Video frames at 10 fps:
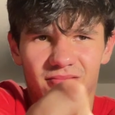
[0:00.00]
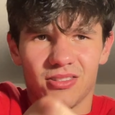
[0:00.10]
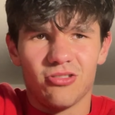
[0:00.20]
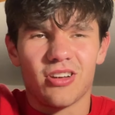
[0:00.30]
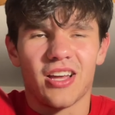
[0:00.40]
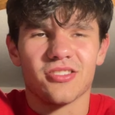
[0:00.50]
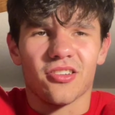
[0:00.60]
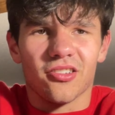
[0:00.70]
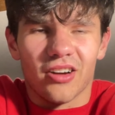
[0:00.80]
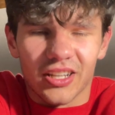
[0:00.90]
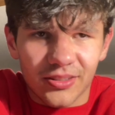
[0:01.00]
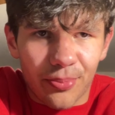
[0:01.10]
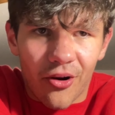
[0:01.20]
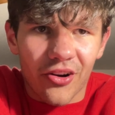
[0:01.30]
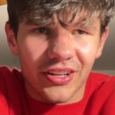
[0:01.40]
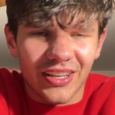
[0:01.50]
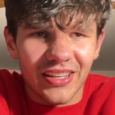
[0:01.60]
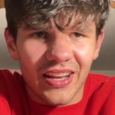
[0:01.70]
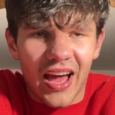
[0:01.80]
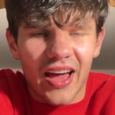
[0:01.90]
you guys are, like, sparring
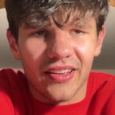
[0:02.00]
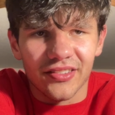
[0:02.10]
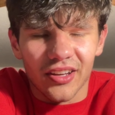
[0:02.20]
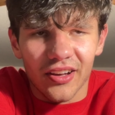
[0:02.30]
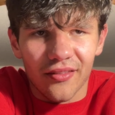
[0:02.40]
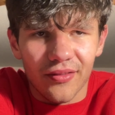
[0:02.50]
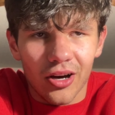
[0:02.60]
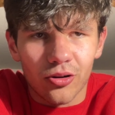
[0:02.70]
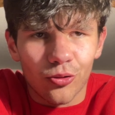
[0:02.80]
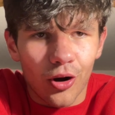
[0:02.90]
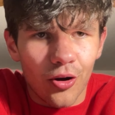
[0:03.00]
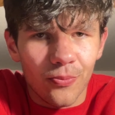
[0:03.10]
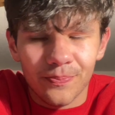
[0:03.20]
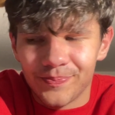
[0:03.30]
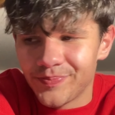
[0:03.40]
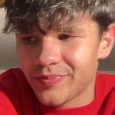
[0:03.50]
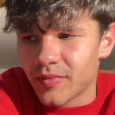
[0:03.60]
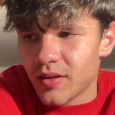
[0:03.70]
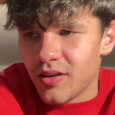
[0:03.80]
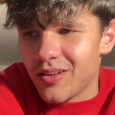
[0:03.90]
in has uh, Velcro.
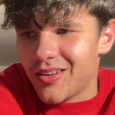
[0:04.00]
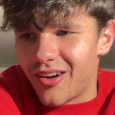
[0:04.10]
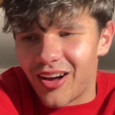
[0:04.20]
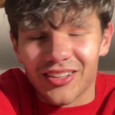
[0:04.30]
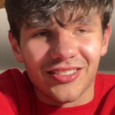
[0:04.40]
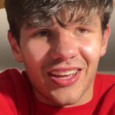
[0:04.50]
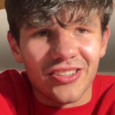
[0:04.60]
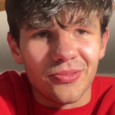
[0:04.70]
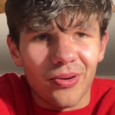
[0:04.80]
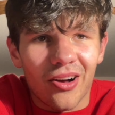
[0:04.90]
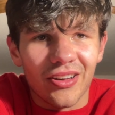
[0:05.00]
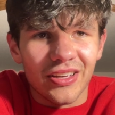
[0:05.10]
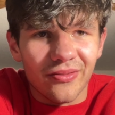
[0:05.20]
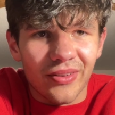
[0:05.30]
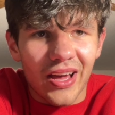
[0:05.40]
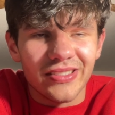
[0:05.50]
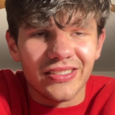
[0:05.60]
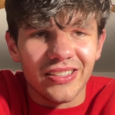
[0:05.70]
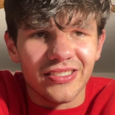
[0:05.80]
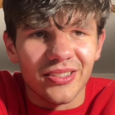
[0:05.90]
Honestly, I should probably invest
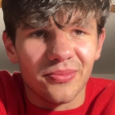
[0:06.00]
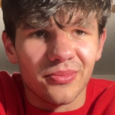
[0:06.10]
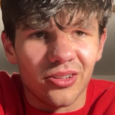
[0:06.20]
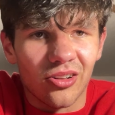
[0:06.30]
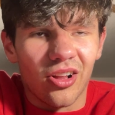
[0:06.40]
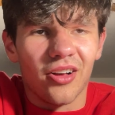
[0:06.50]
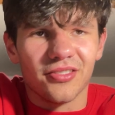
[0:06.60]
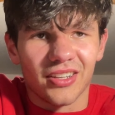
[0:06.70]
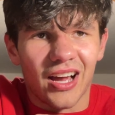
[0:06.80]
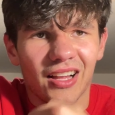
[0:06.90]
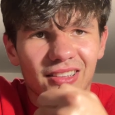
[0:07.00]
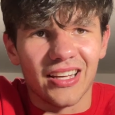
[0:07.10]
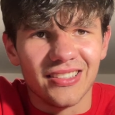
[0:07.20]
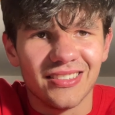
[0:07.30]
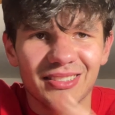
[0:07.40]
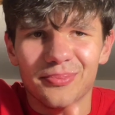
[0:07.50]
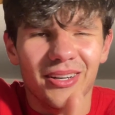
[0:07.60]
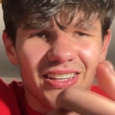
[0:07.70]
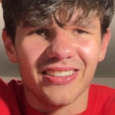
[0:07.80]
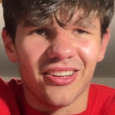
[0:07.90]
in some gloves that got laces,
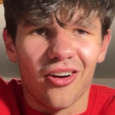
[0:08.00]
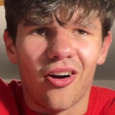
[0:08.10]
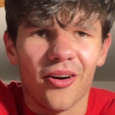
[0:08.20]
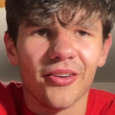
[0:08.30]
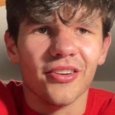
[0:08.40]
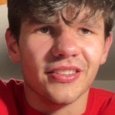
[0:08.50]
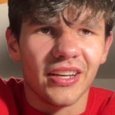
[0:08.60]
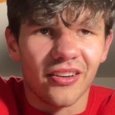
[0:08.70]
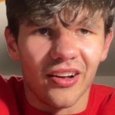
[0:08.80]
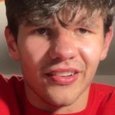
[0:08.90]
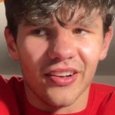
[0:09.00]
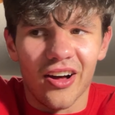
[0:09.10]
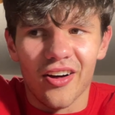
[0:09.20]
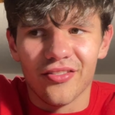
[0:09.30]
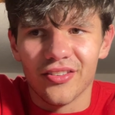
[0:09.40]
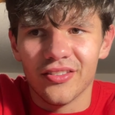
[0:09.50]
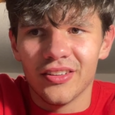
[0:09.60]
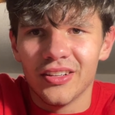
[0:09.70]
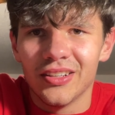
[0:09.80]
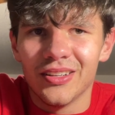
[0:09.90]
but they're harder to take on and off.
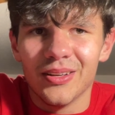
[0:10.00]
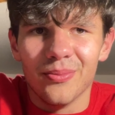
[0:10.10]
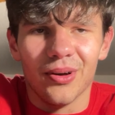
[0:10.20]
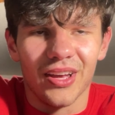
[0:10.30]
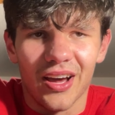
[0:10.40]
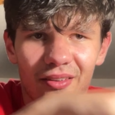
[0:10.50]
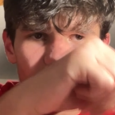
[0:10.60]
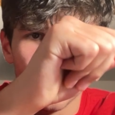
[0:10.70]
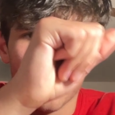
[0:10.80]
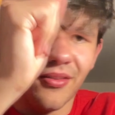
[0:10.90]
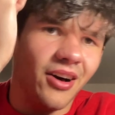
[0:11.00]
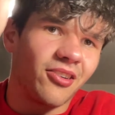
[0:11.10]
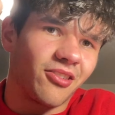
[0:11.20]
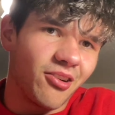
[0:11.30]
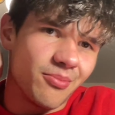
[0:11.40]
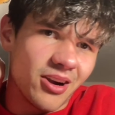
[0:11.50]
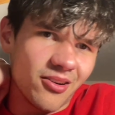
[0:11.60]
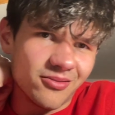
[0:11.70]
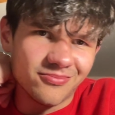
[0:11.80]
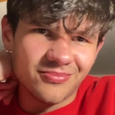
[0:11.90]
But, yeah, the Velcro,
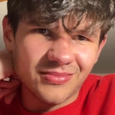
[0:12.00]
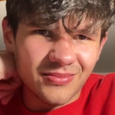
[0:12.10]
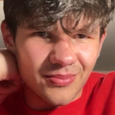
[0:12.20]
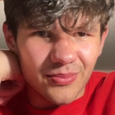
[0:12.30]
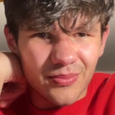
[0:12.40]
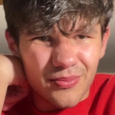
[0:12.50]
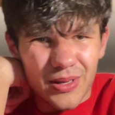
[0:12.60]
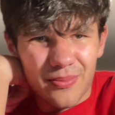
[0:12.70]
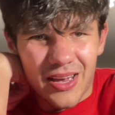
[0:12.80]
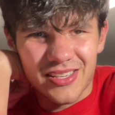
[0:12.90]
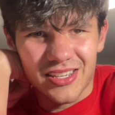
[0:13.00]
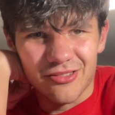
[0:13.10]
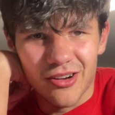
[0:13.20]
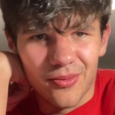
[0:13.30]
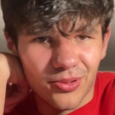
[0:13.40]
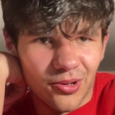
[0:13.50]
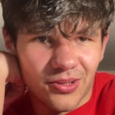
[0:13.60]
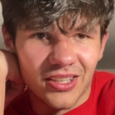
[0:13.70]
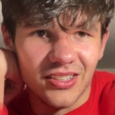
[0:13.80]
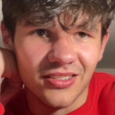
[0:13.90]
bro, be messing you up
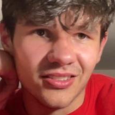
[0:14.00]
low-key.